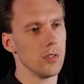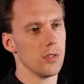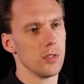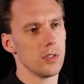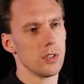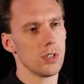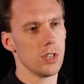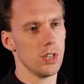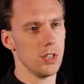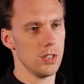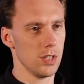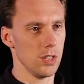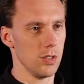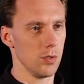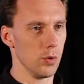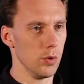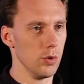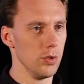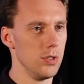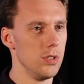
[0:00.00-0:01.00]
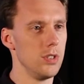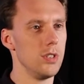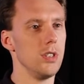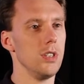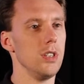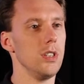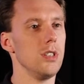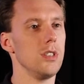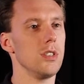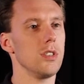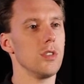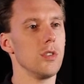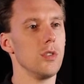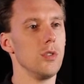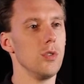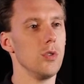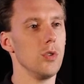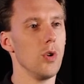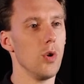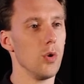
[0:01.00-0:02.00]
Skins and Hoods is
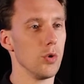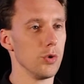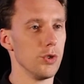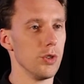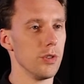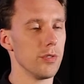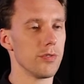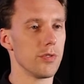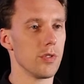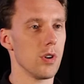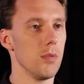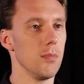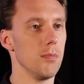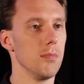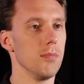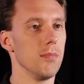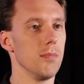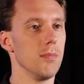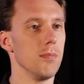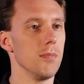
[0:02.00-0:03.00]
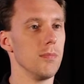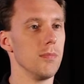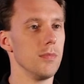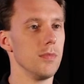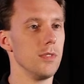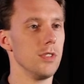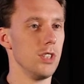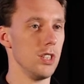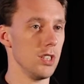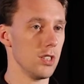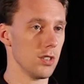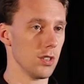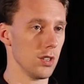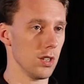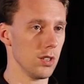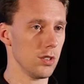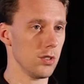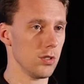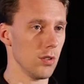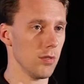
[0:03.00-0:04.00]
an order from
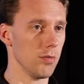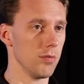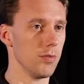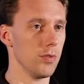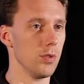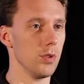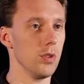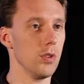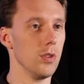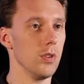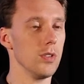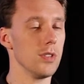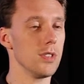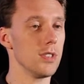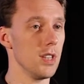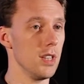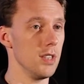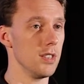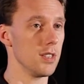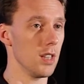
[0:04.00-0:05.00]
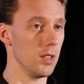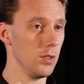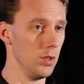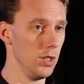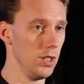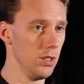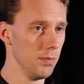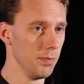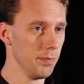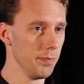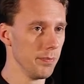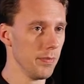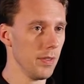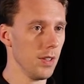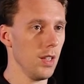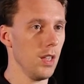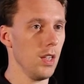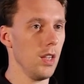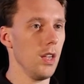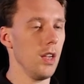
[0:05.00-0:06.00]
district of uh, Seine-Saint-Denis.
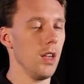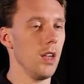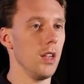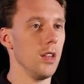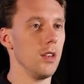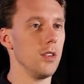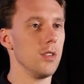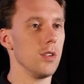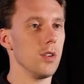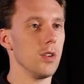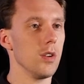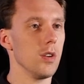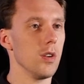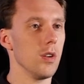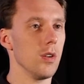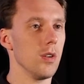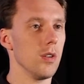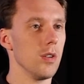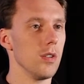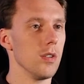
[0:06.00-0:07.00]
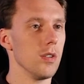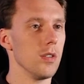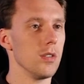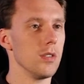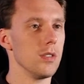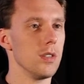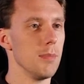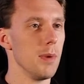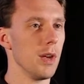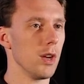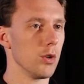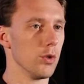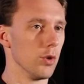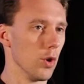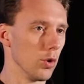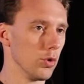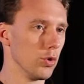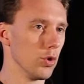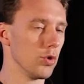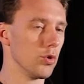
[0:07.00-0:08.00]
And uh, they make an
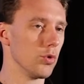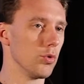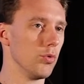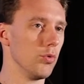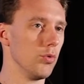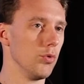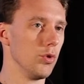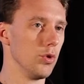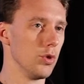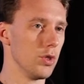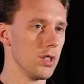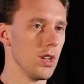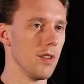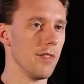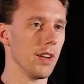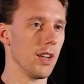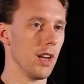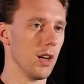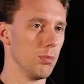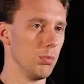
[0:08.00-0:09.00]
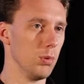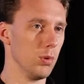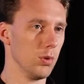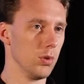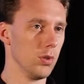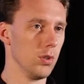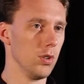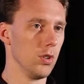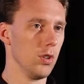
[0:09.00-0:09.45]
order to Gustave Akakpo